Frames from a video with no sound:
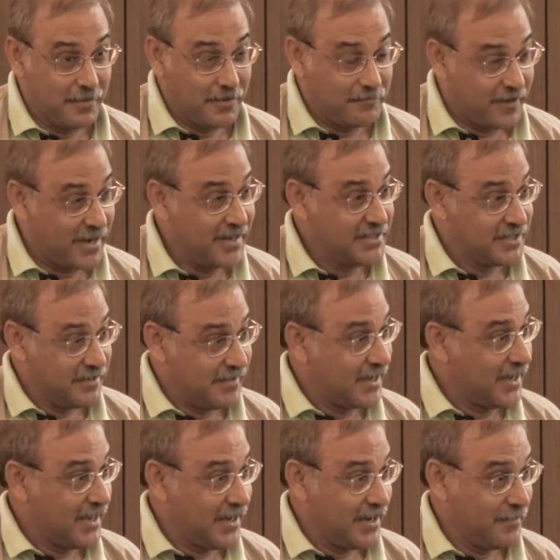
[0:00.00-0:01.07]
fines are
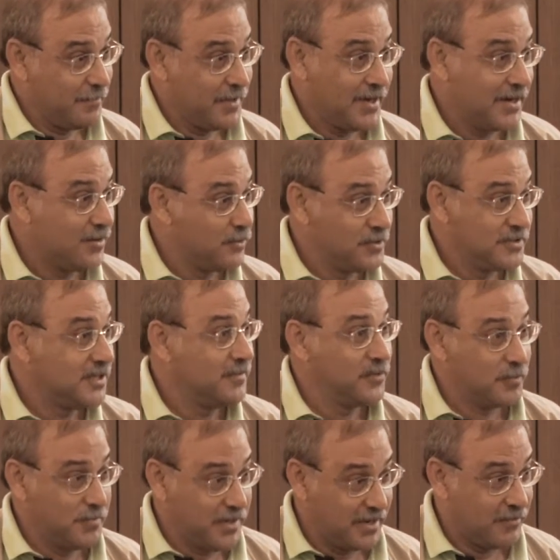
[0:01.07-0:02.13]
very high, but they don't seem
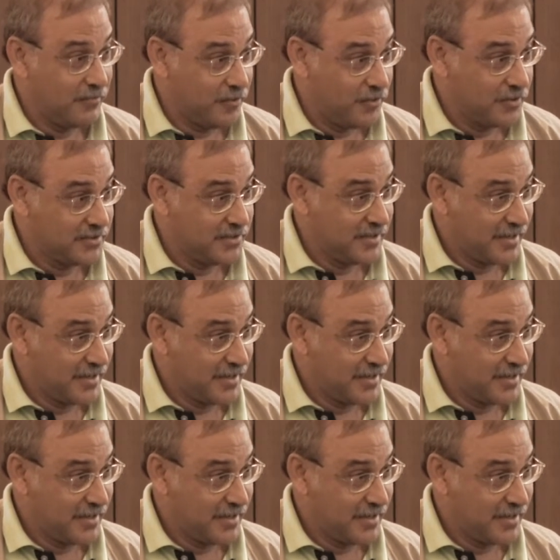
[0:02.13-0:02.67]
to be enforced.